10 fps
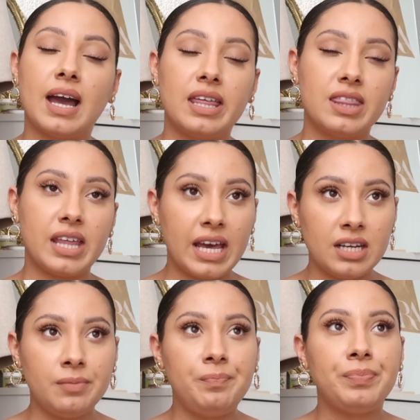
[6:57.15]
I
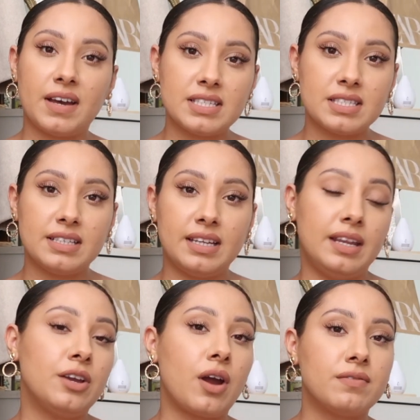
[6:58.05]
then invested in
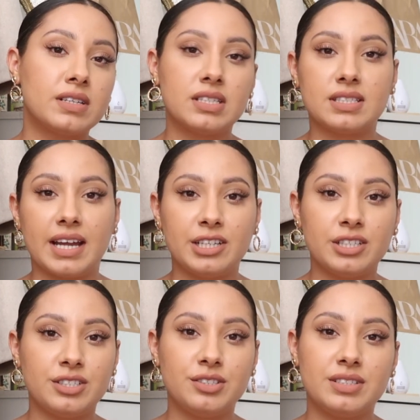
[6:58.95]
a graphic
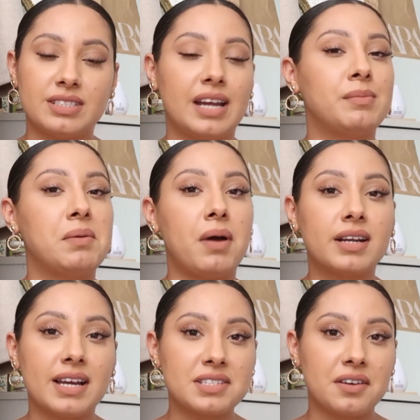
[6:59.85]
designer to design my
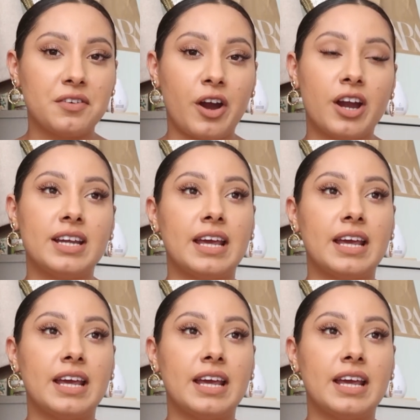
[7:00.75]
podcast cover art.